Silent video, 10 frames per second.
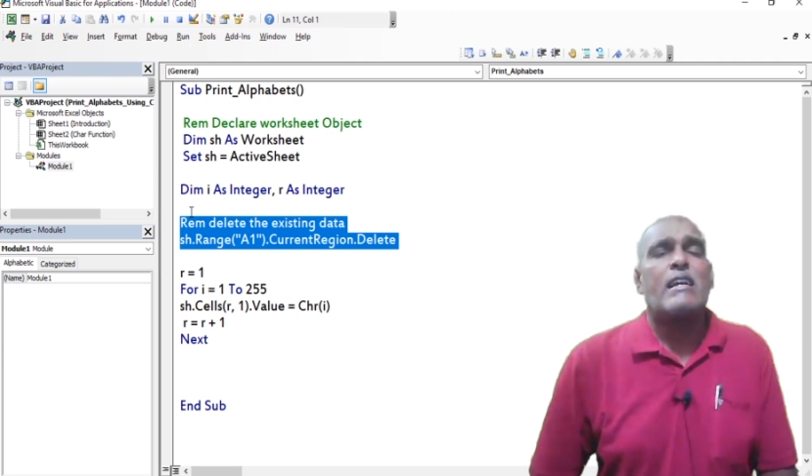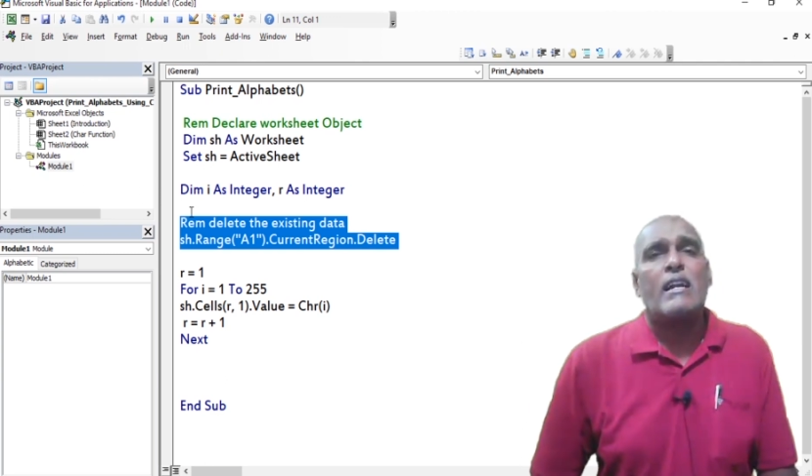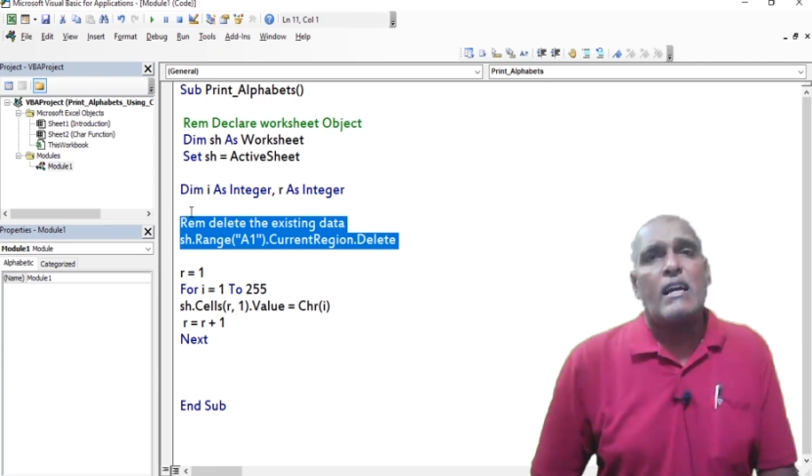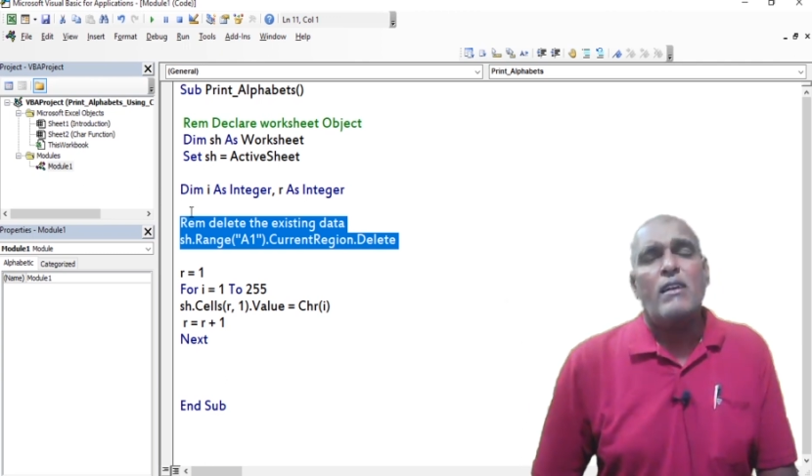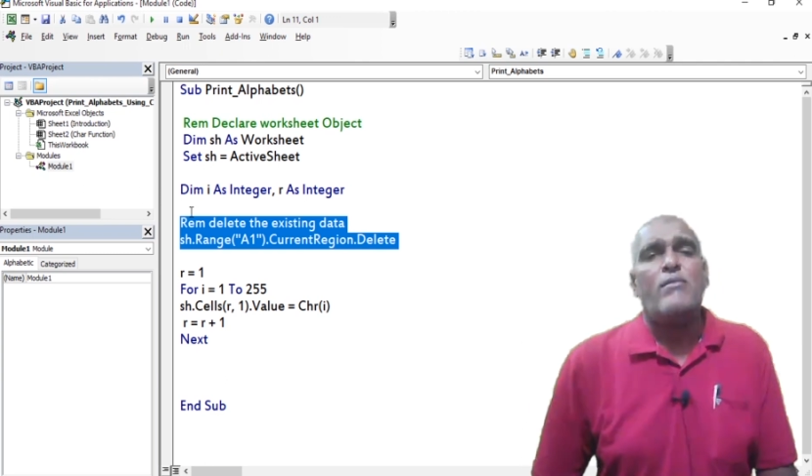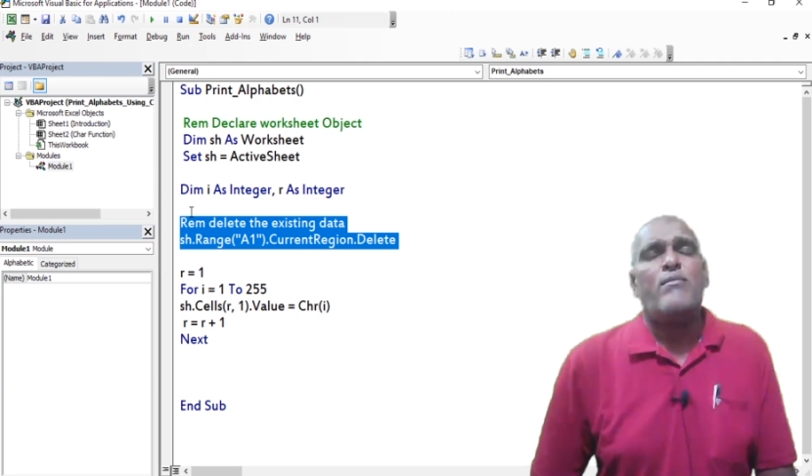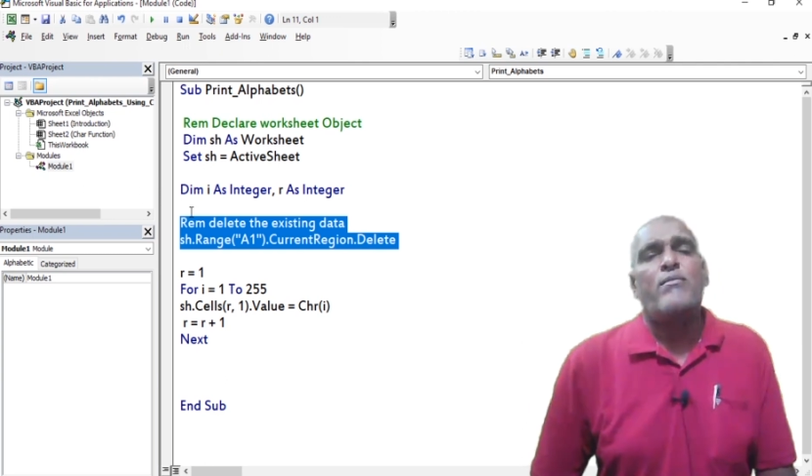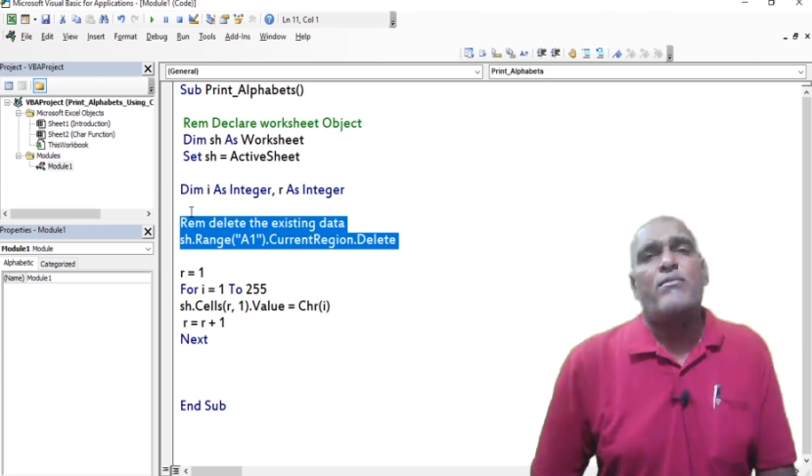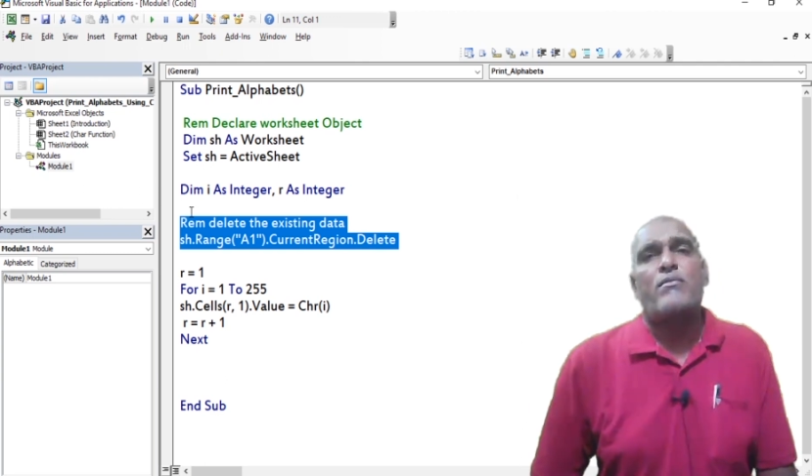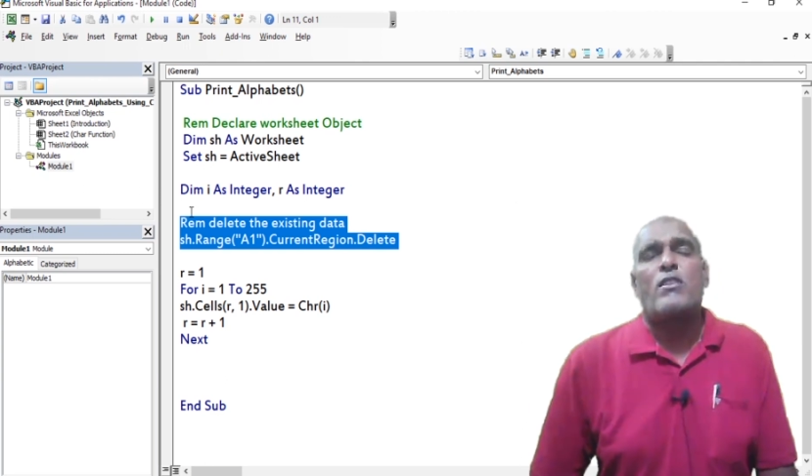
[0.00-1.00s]
data
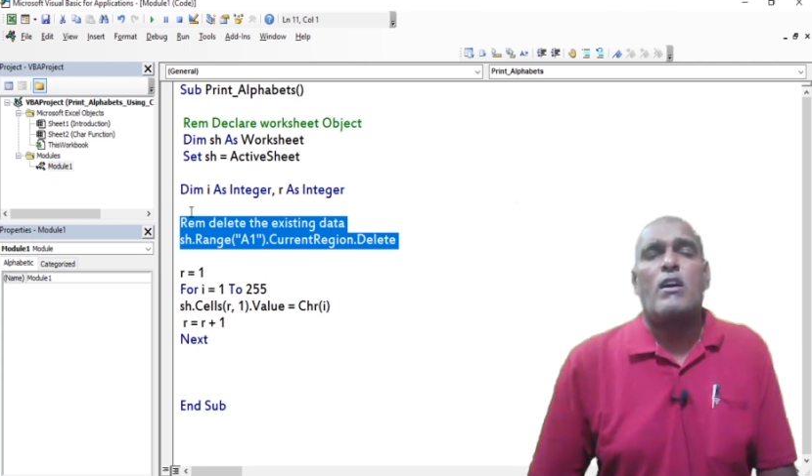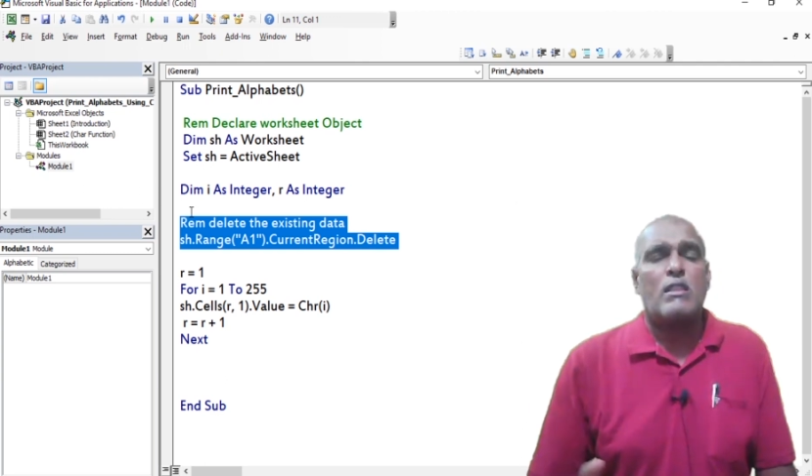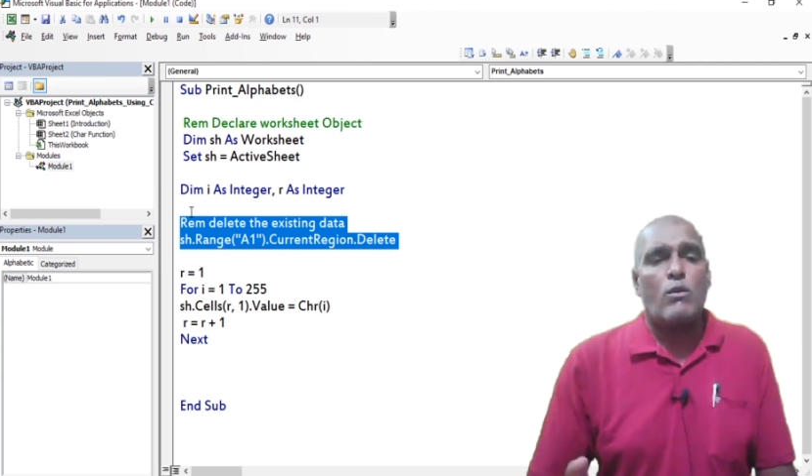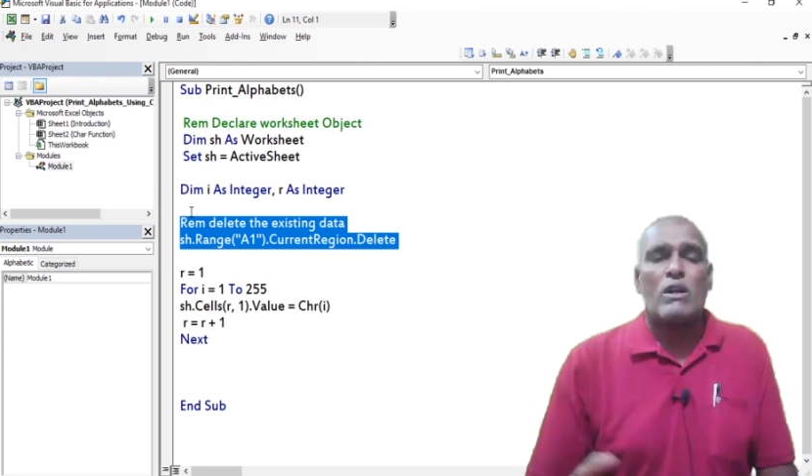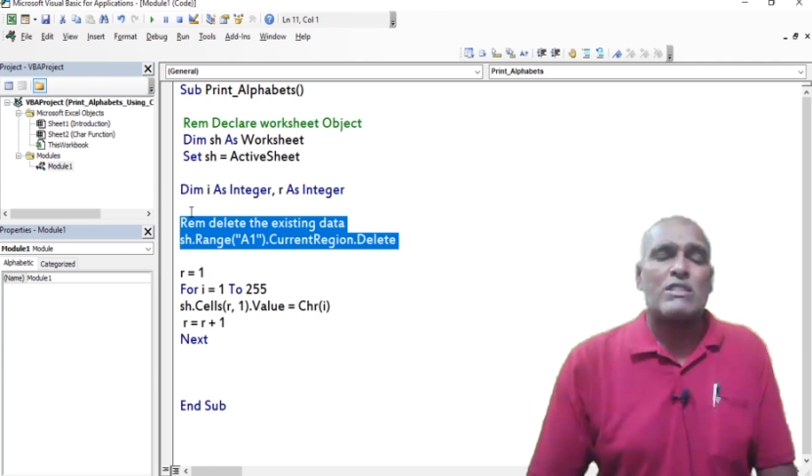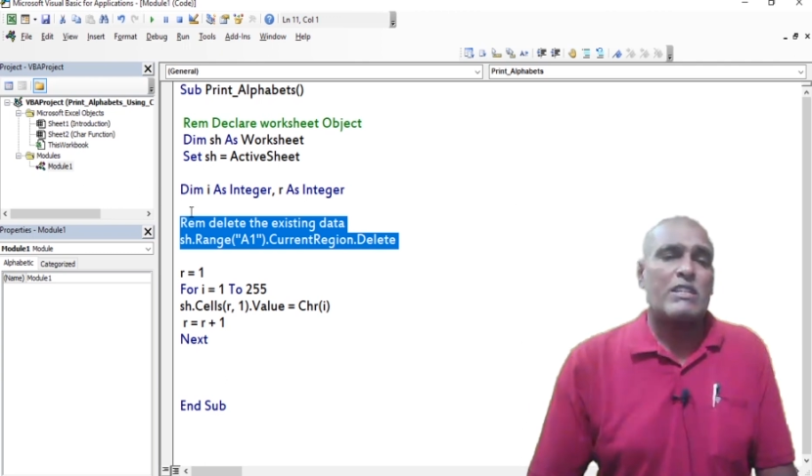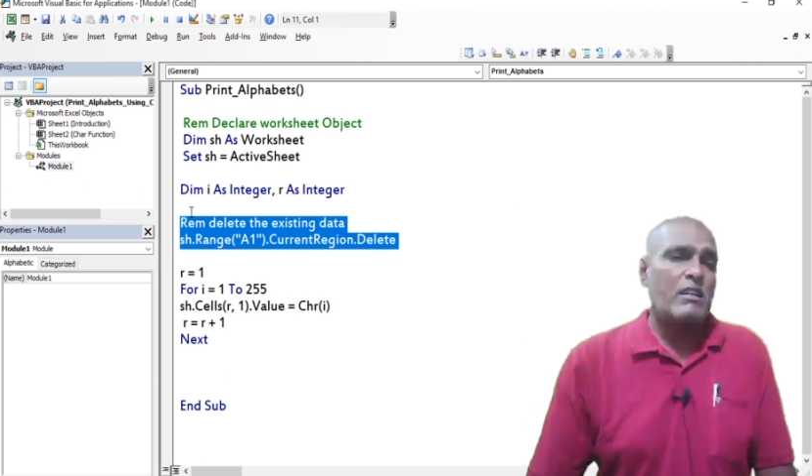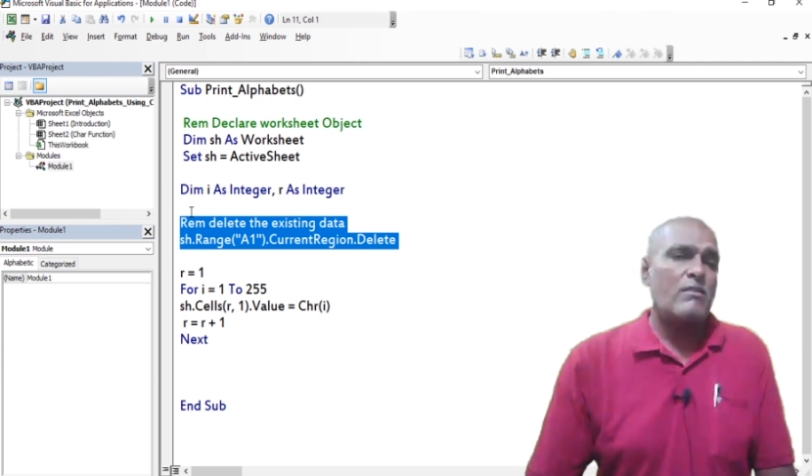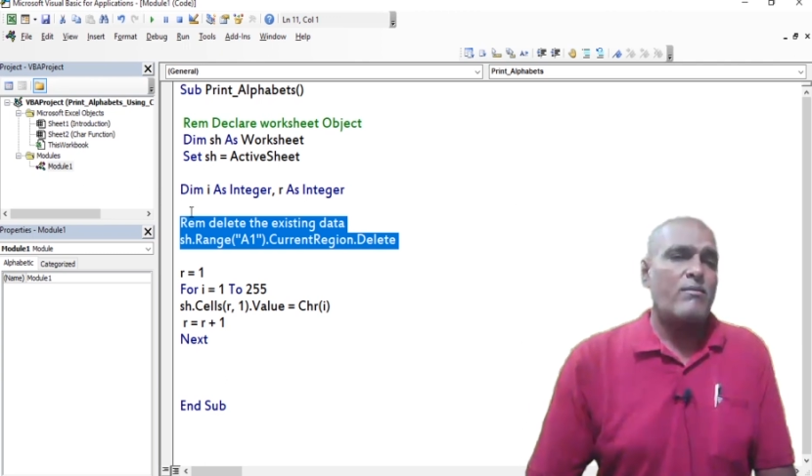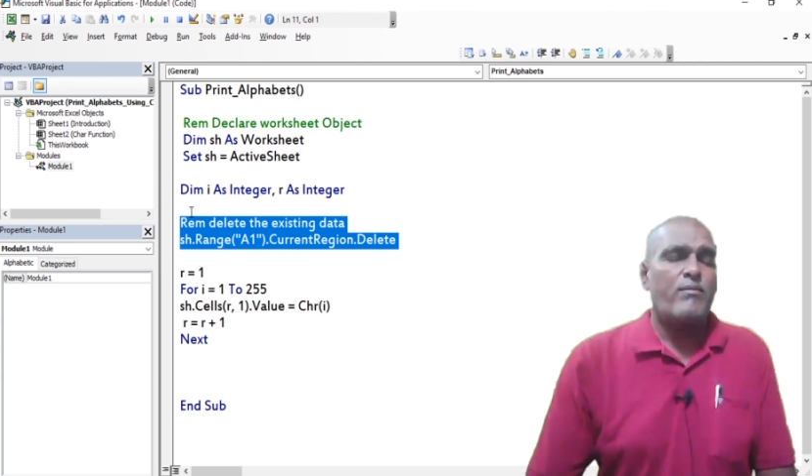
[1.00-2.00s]
on the worksheet.